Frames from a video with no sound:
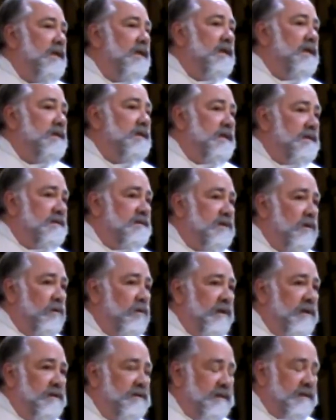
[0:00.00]
Let us go
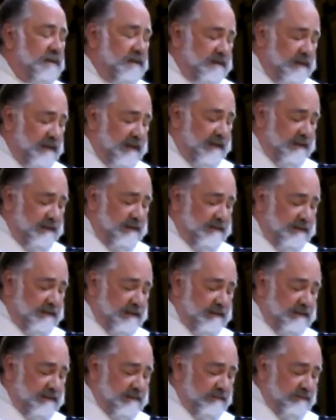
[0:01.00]
into this Lenten
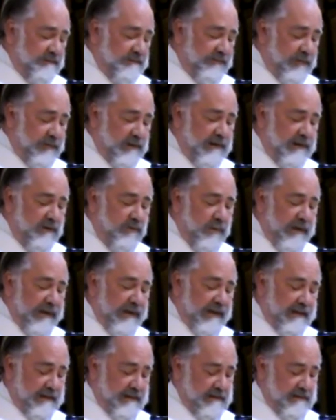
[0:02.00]
season fully
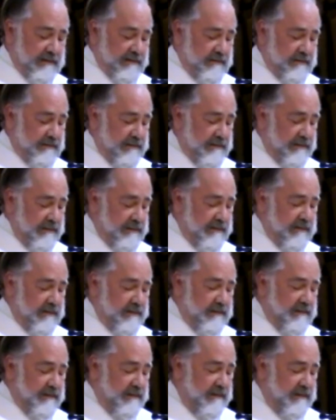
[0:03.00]
awake,
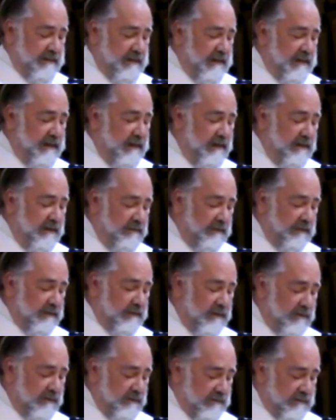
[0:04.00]
eager to
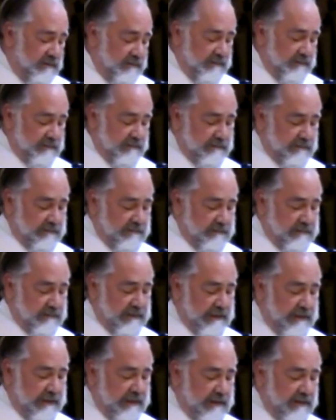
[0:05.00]
learn,
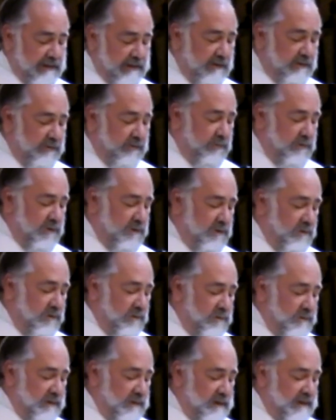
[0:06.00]
eager to
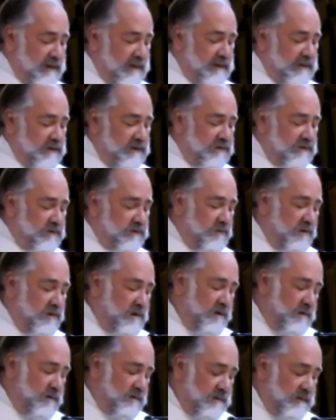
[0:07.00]
grow,
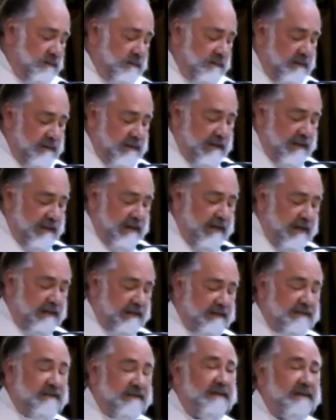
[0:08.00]
strong, and
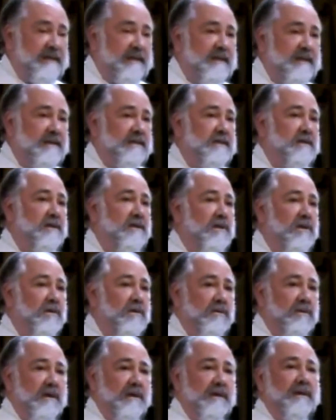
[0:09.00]
to see the
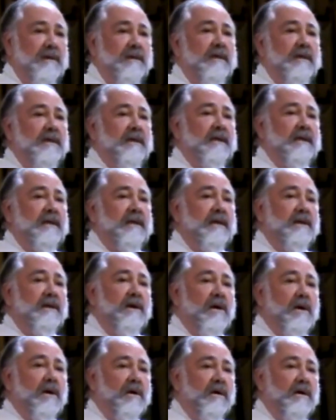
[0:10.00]
glory in
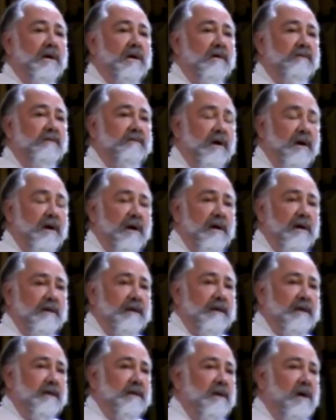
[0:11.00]
all of
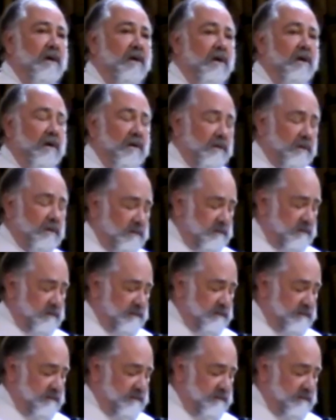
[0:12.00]
God in all.